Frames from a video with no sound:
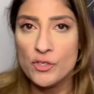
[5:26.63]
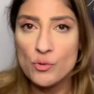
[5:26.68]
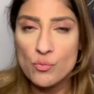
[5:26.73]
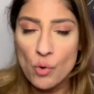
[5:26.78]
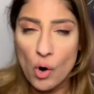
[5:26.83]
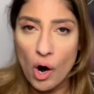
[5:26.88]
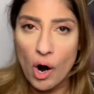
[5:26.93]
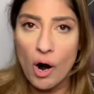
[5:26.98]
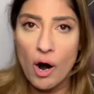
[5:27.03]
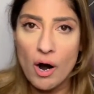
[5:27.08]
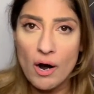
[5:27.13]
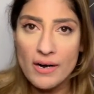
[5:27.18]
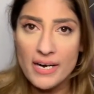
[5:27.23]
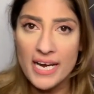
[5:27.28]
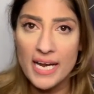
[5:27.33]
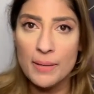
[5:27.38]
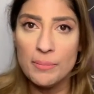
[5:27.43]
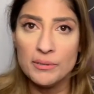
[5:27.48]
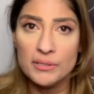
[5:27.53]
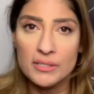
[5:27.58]
you are
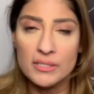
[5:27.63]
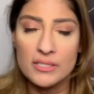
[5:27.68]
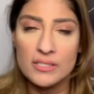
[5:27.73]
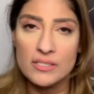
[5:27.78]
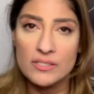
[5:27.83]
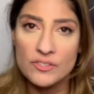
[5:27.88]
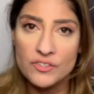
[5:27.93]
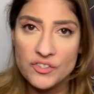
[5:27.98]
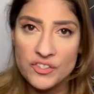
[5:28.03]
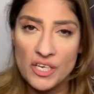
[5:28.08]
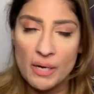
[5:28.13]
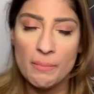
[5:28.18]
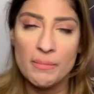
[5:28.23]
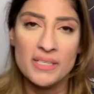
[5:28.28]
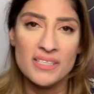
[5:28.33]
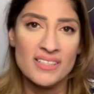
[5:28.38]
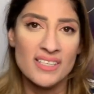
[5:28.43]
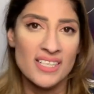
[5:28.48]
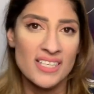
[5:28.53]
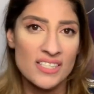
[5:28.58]
able to
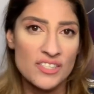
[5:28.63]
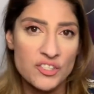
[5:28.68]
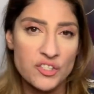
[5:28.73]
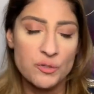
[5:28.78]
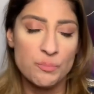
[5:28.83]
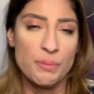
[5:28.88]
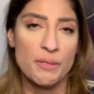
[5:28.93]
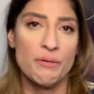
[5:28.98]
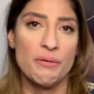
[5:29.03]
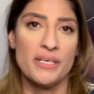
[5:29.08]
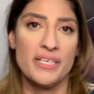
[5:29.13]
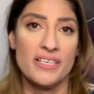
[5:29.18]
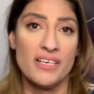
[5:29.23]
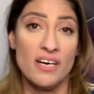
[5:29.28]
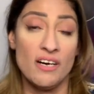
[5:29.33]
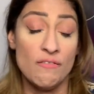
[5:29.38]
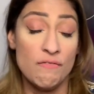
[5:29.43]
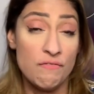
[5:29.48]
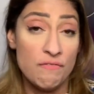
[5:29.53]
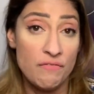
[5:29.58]
summon a spirit
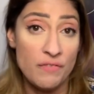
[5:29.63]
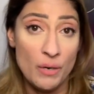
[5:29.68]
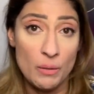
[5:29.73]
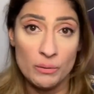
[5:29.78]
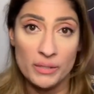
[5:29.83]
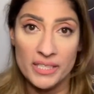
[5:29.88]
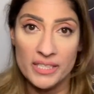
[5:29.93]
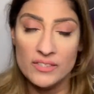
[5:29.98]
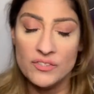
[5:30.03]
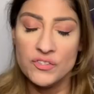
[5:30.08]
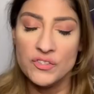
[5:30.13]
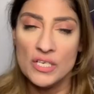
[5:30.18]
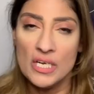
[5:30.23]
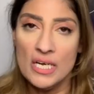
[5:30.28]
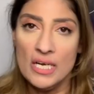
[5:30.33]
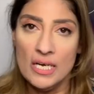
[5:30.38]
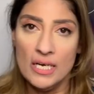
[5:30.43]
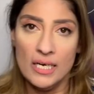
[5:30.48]
of focus,